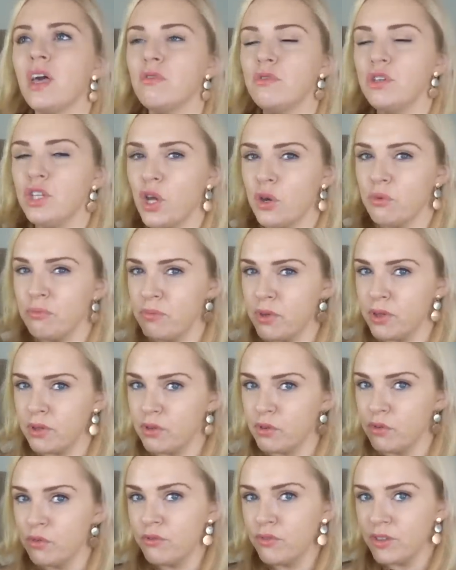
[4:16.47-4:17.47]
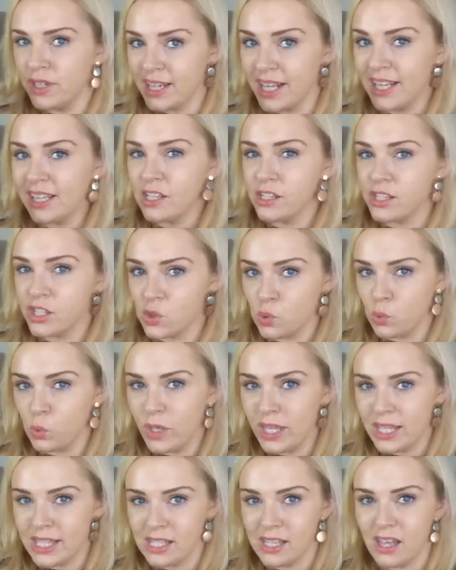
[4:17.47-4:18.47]
you know, bit vanilla
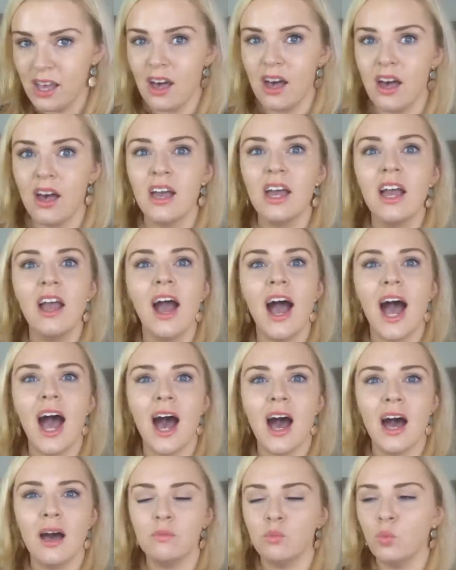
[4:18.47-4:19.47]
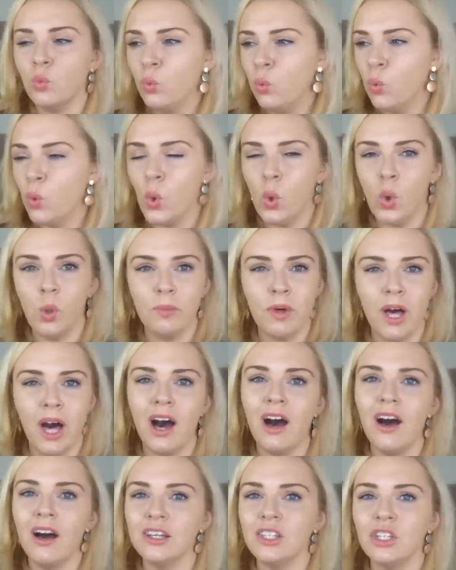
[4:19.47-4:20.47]
sweeter,
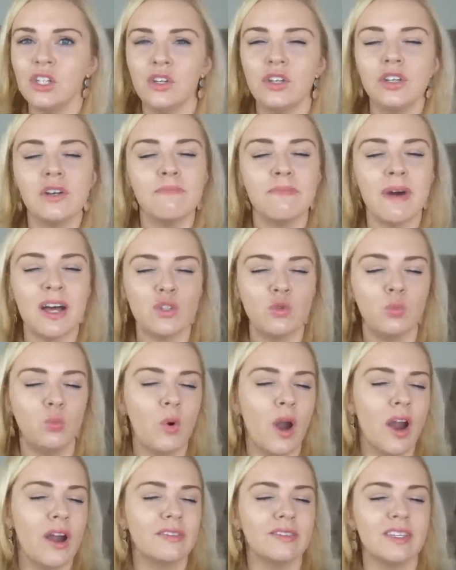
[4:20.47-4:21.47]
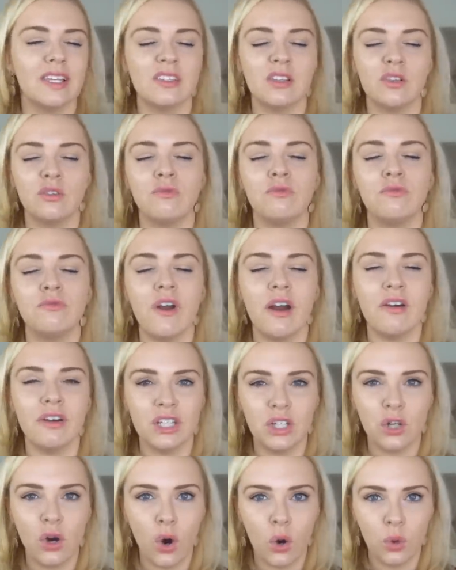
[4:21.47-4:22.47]
warmer. You know, you can imagine wearing this on a very
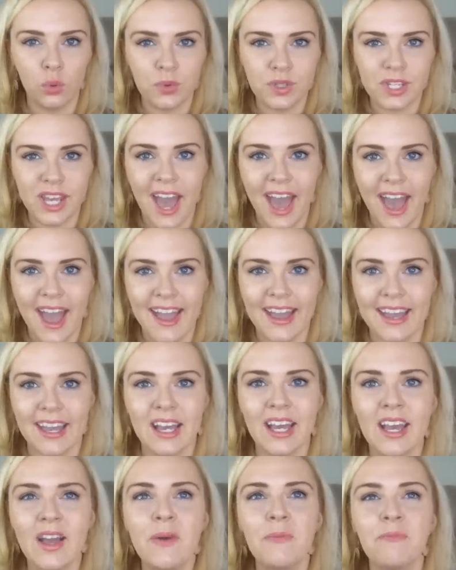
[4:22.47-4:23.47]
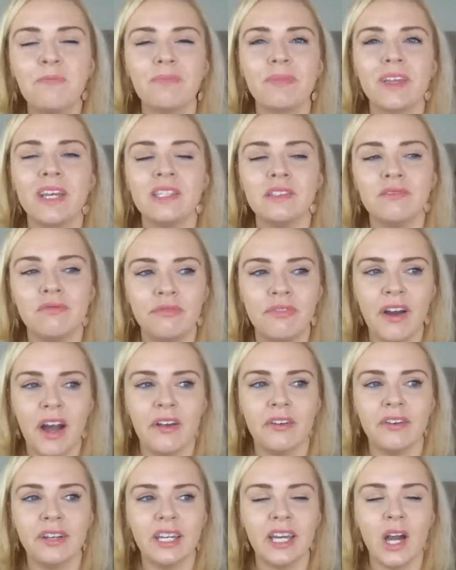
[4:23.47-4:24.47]
cold day. It's a
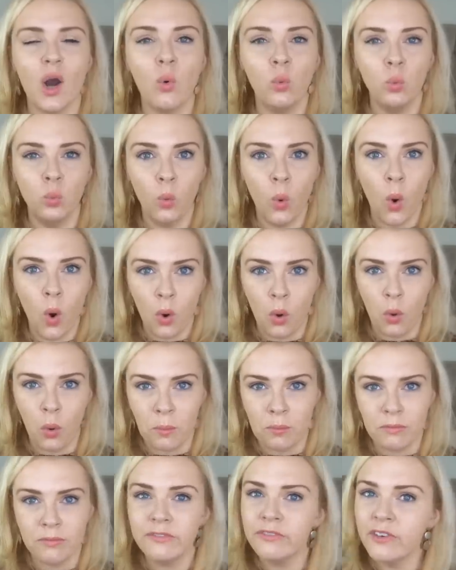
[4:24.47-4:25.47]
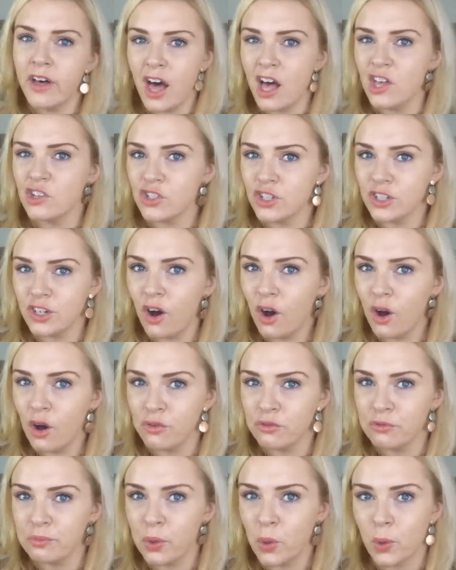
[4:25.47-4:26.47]
very warm version
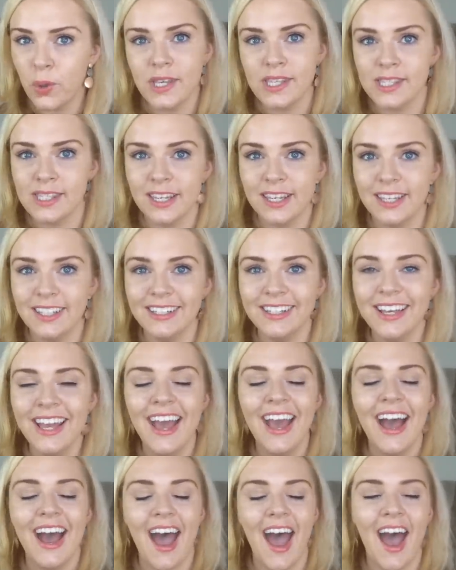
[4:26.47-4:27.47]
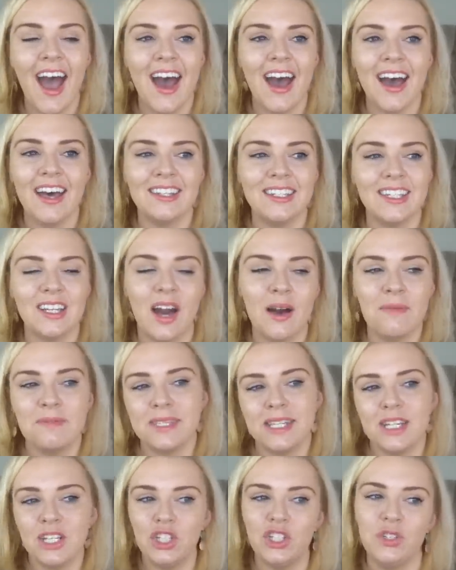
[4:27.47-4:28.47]
of poison, and it comes
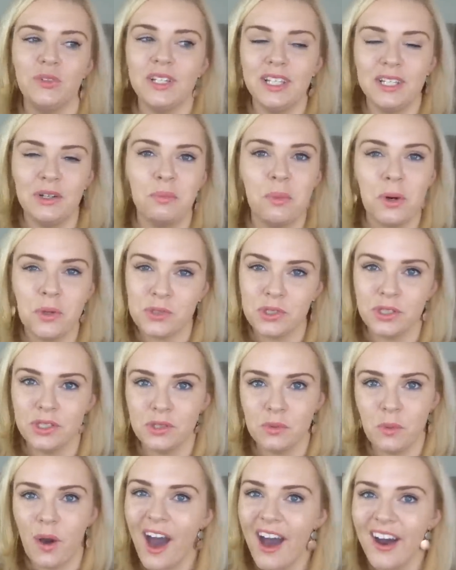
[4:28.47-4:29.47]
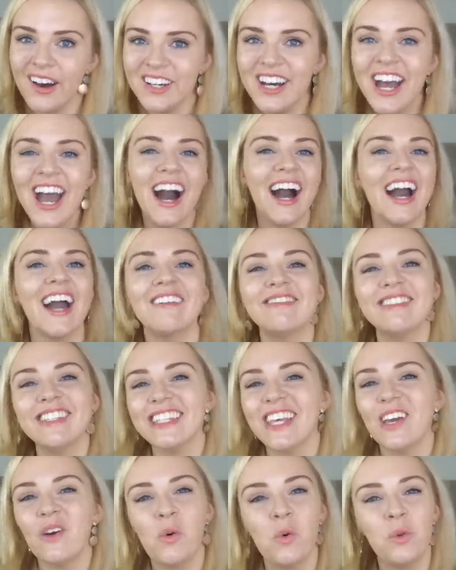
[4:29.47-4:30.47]
in a cute little bottle as well. I have to
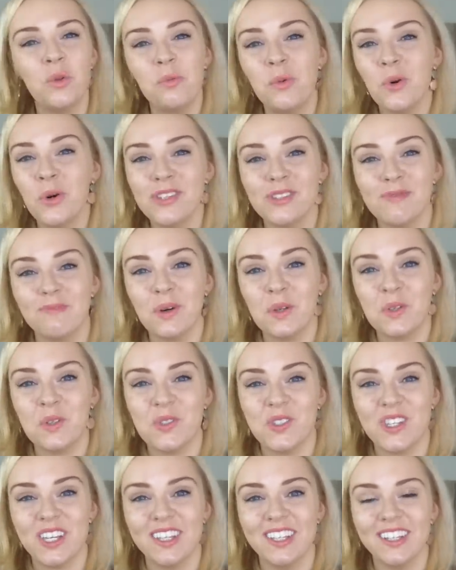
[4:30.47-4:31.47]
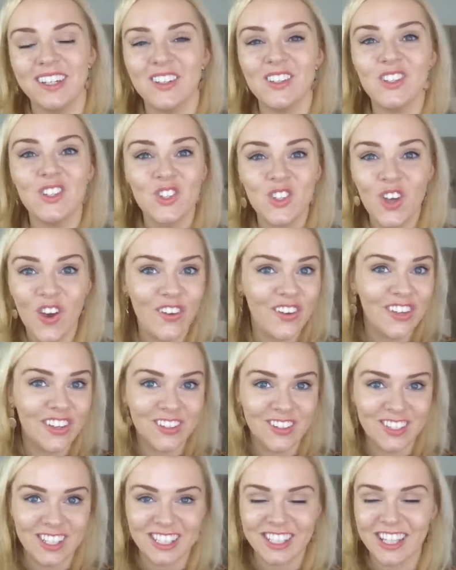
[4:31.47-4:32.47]
say, all the poison bottles I think are so
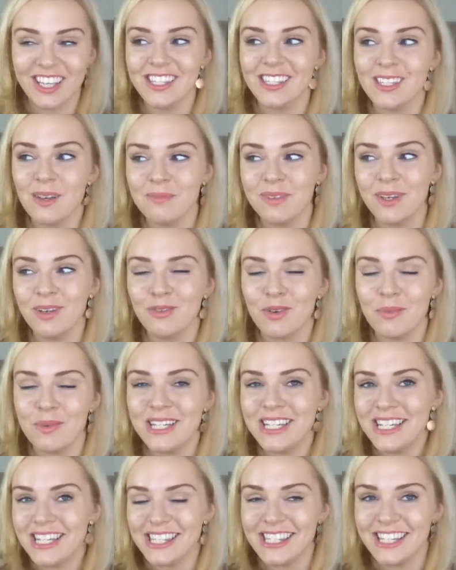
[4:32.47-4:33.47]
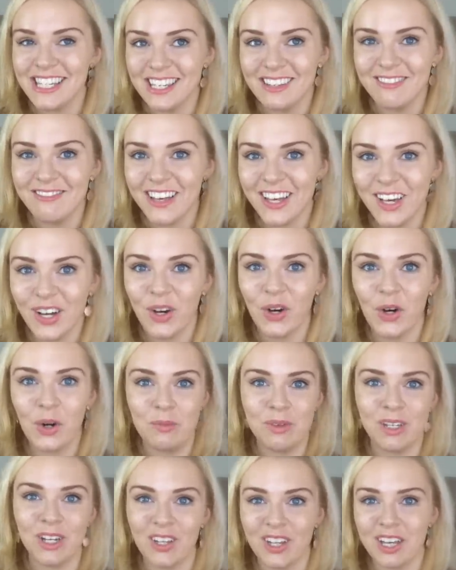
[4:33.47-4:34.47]
cute. It's like something from a Disney
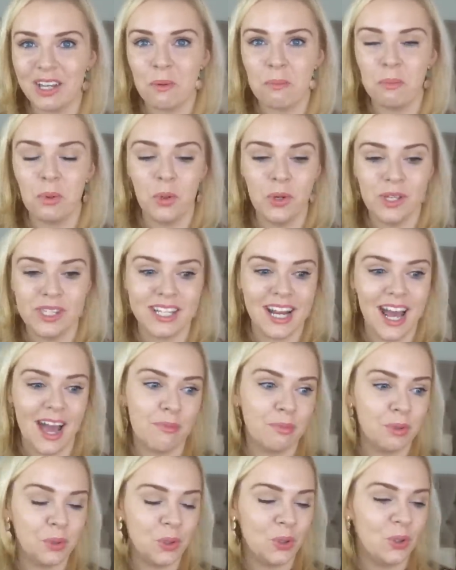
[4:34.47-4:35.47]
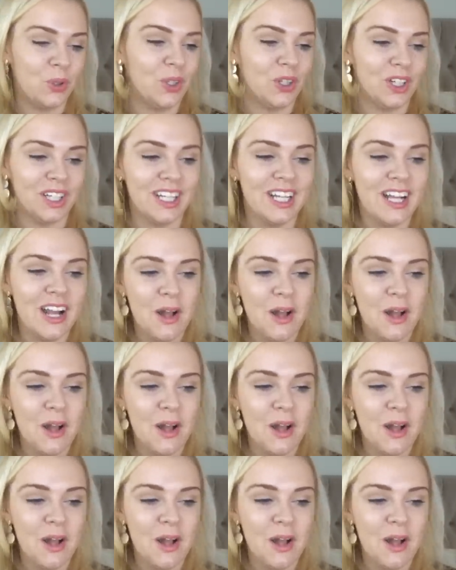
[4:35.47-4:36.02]
film, you know, like a poison apple, or